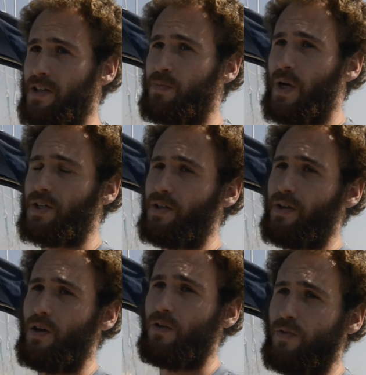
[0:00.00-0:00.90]

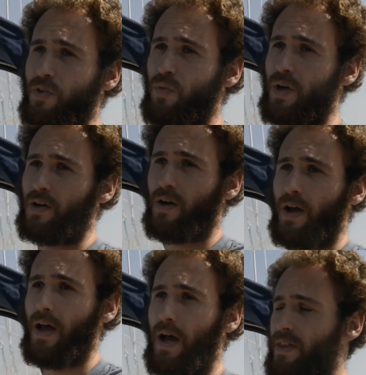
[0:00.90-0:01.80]
especially over the winter
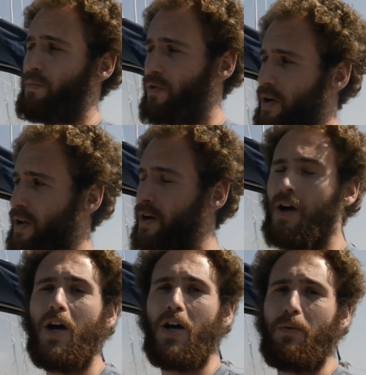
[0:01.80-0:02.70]
at the marina,
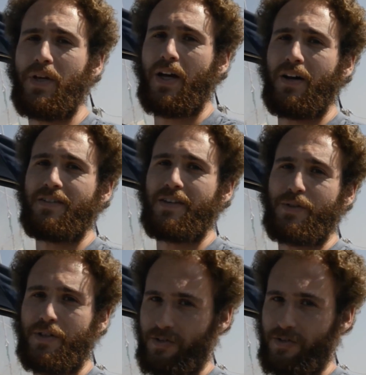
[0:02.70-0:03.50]
because I was